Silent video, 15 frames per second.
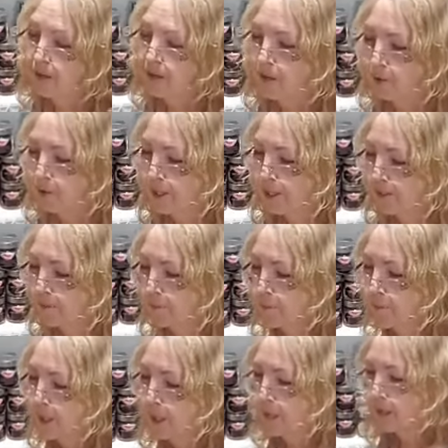Yeah, right.
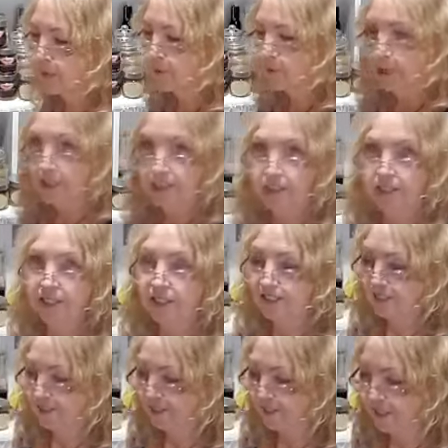anyways,
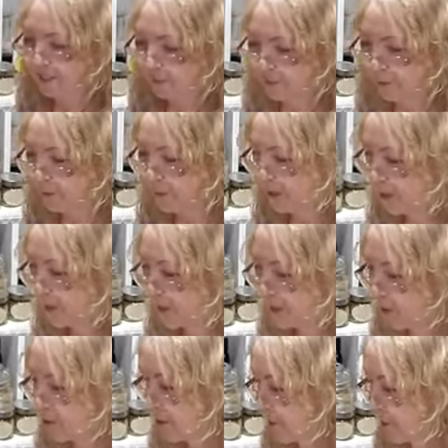that'll be my
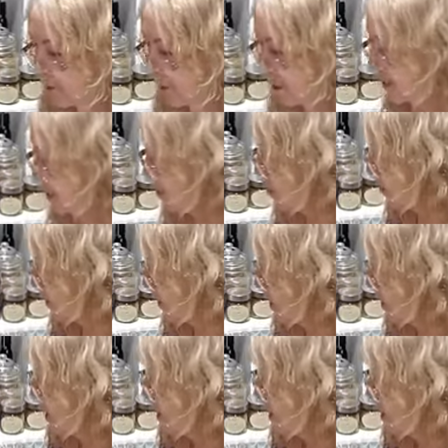excuse. I'm sticking to it.